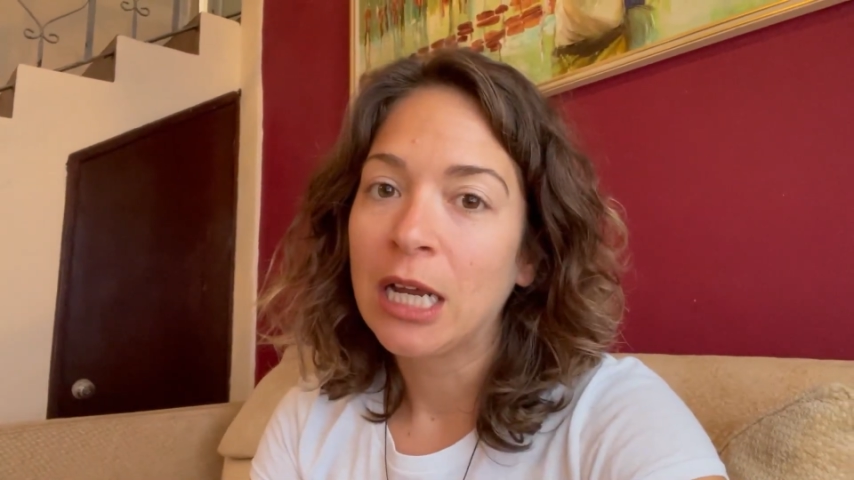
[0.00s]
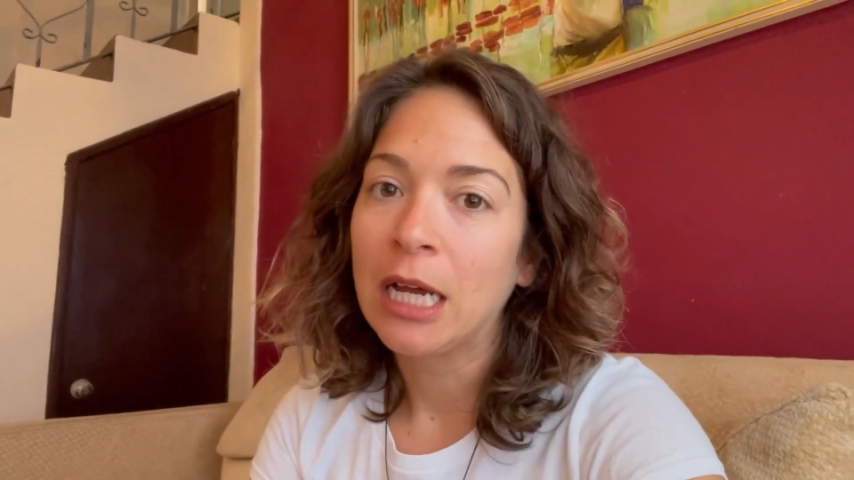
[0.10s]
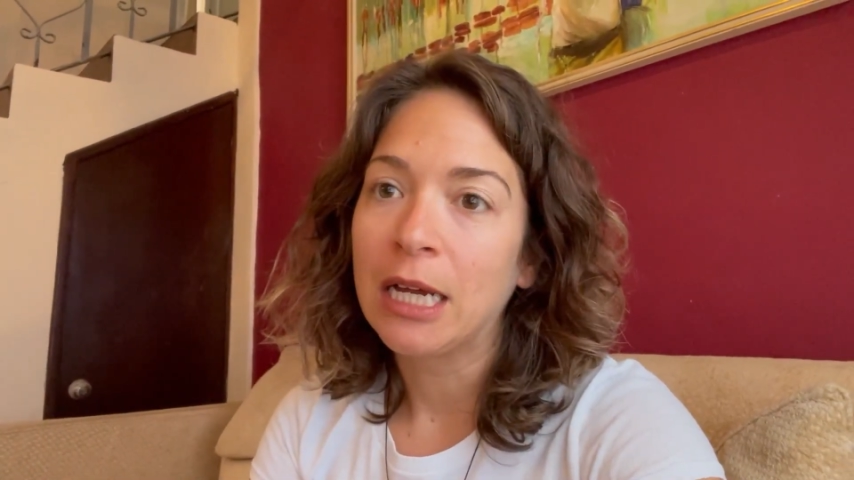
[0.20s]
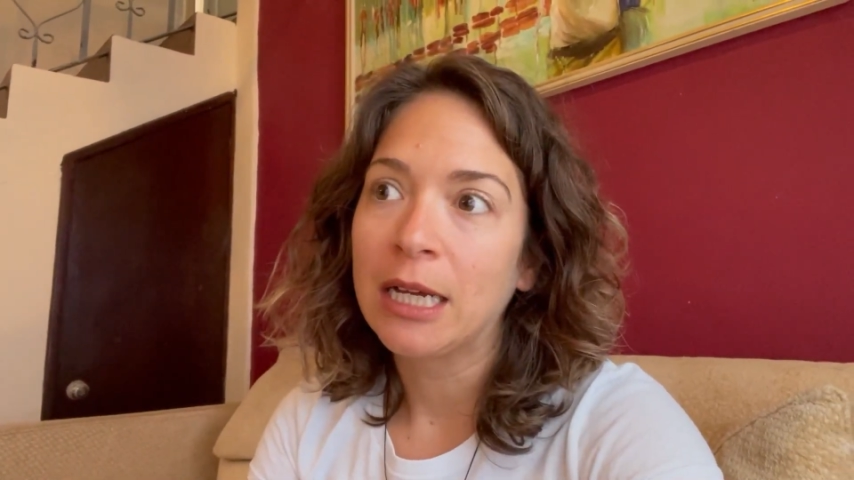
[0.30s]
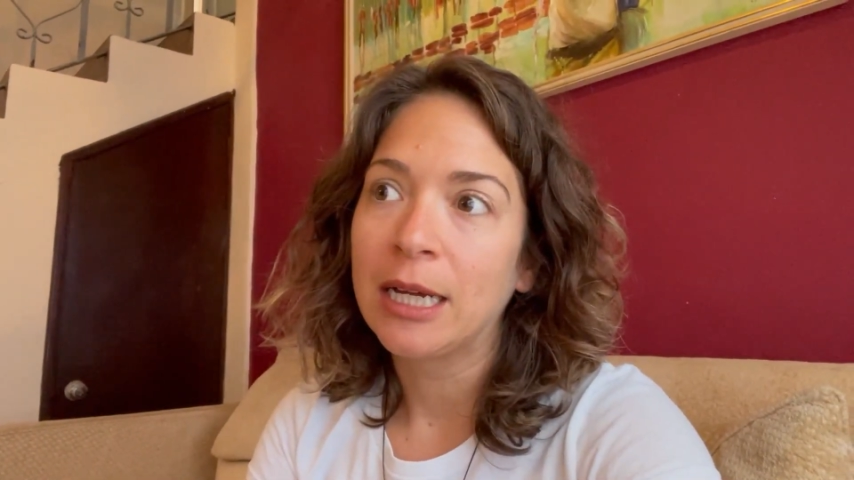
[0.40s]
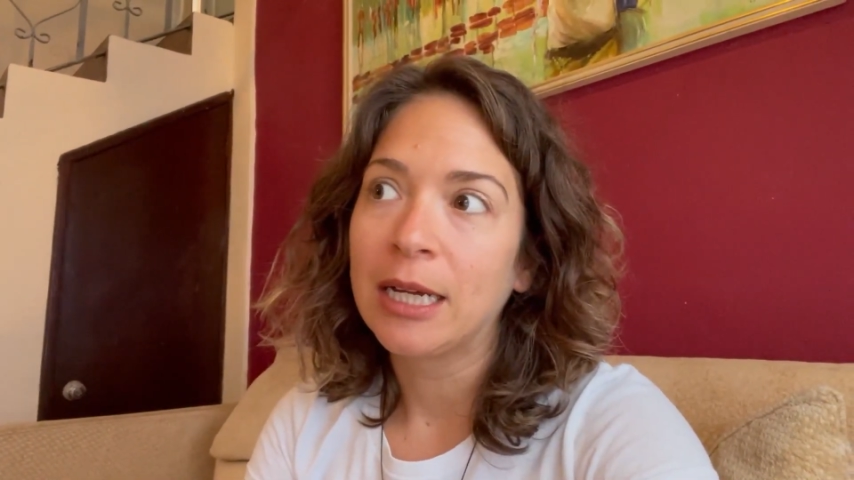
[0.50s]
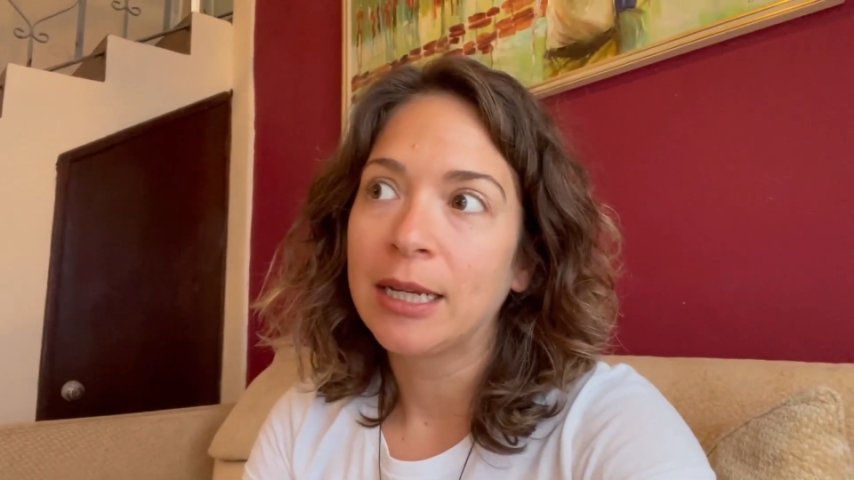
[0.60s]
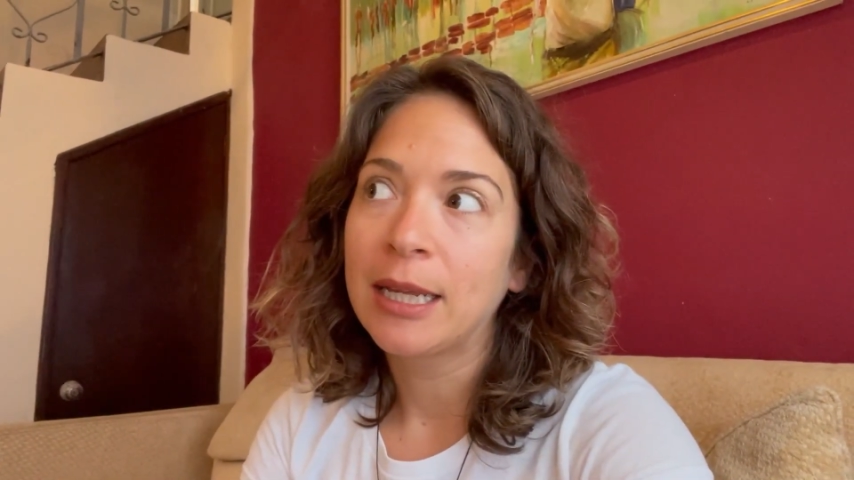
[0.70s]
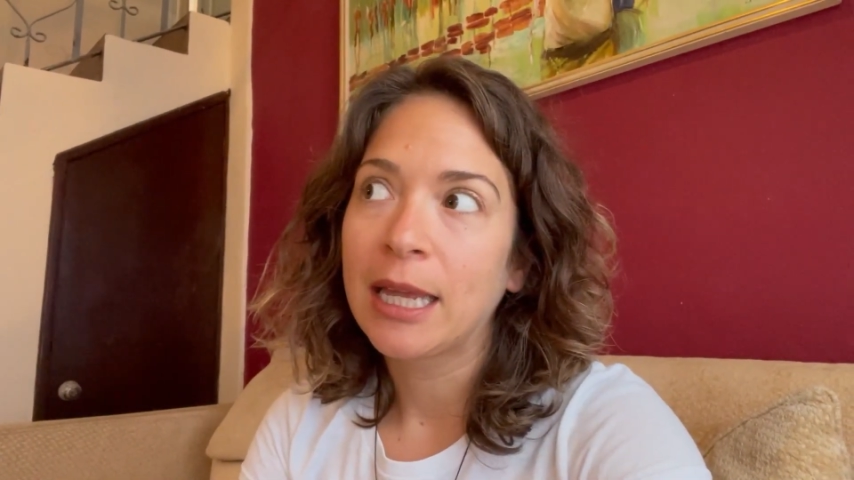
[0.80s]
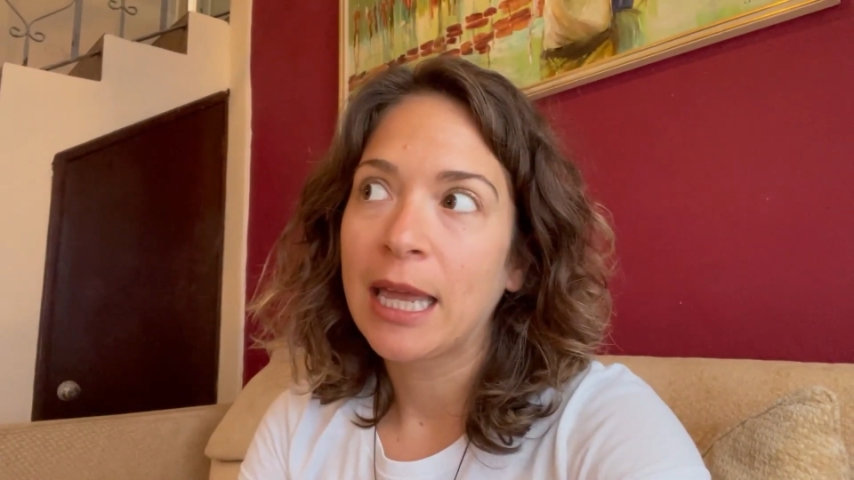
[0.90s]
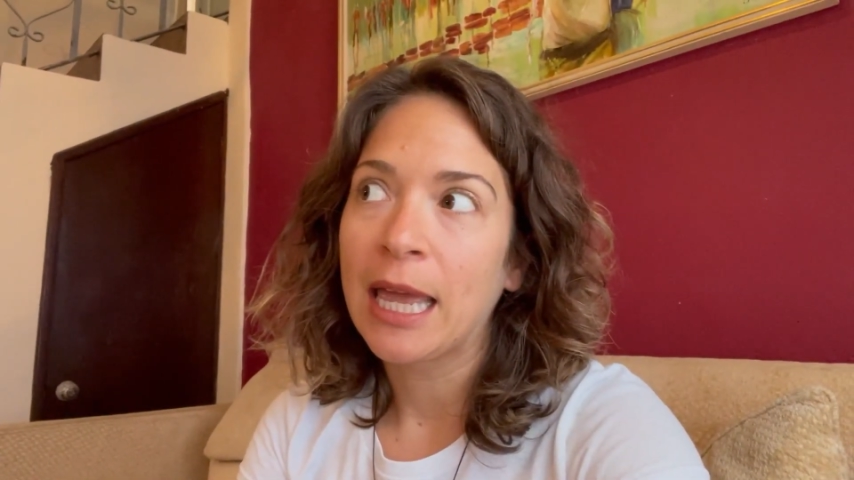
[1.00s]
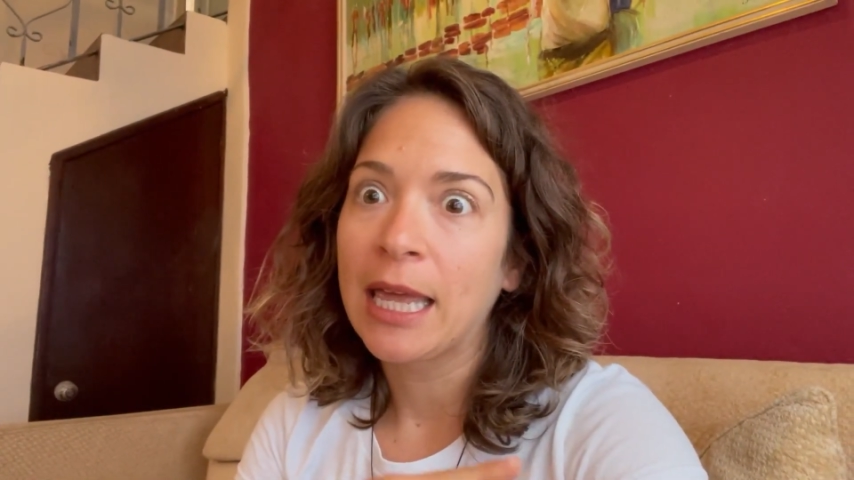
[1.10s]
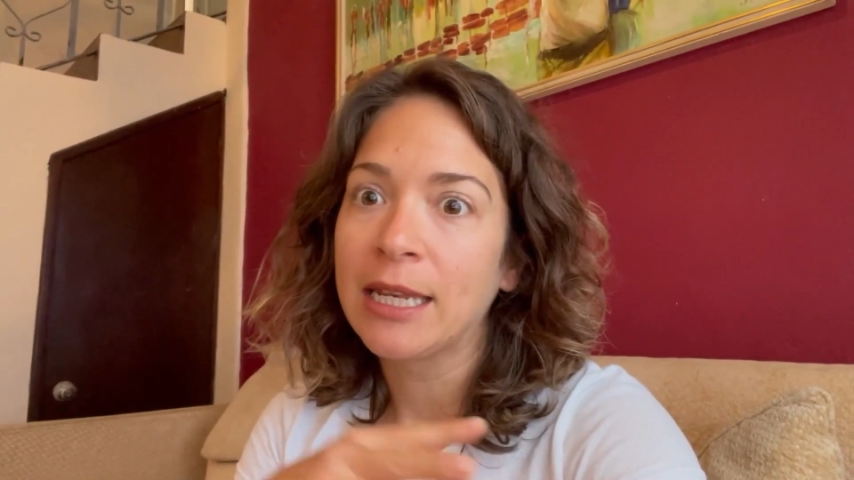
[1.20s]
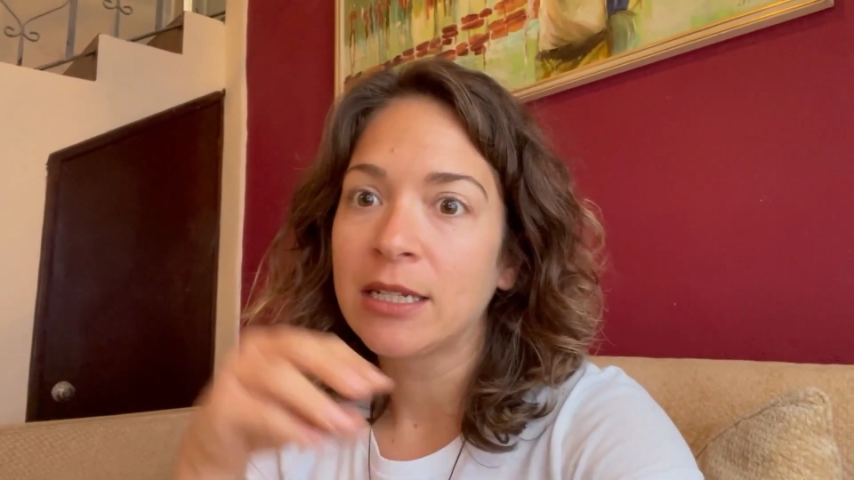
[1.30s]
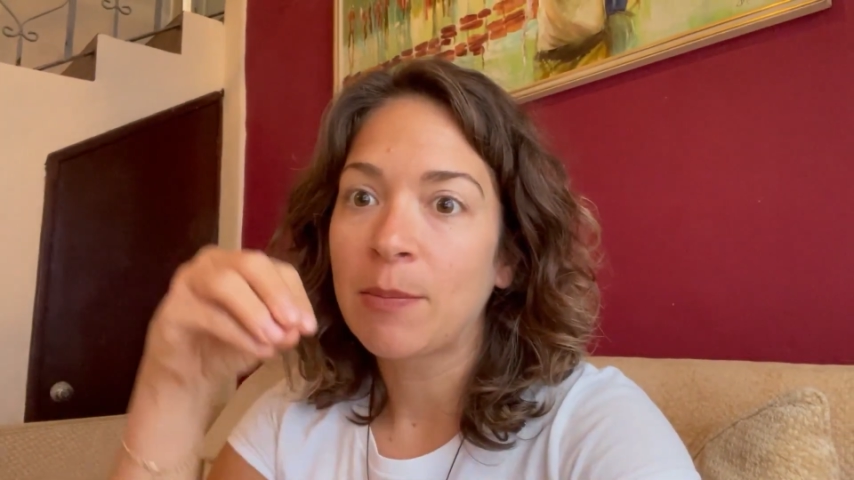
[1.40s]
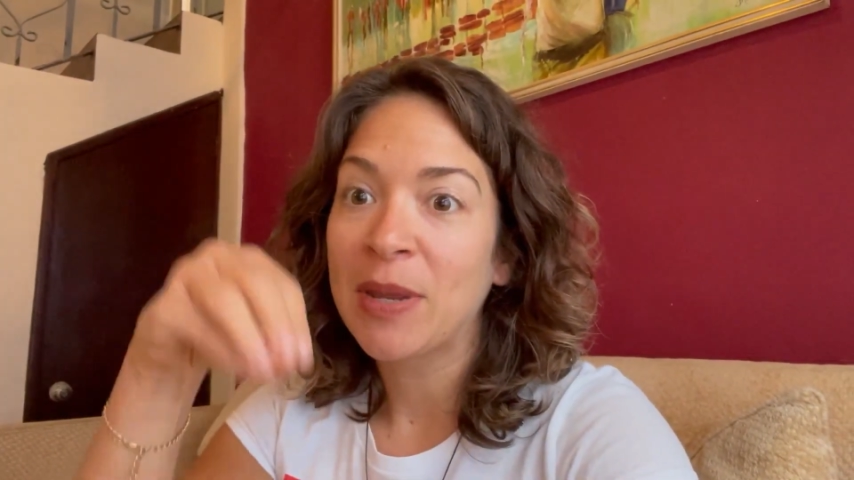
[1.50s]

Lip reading: and